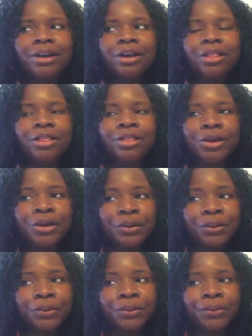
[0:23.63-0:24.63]

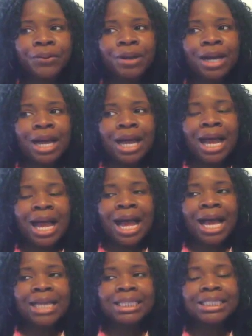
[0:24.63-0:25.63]
although
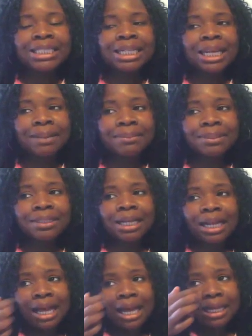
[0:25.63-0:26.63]
I slept
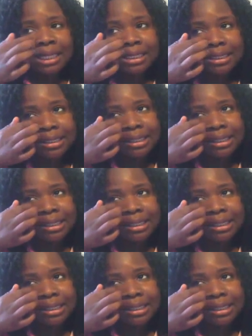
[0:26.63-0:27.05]
a lot.